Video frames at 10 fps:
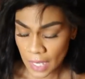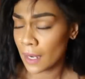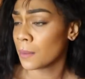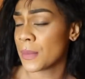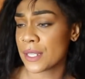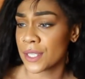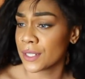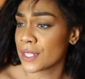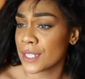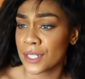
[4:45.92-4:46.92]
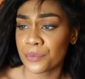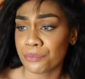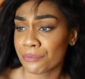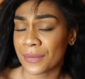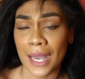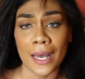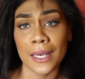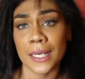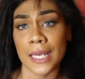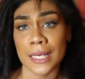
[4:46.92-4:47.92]
Um, mentally,
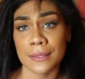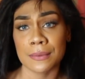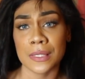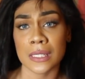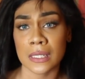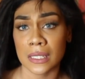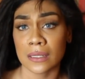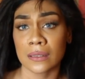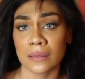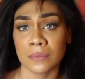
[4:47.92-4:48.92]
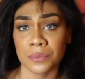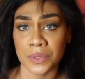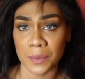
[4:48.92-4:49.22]
I am still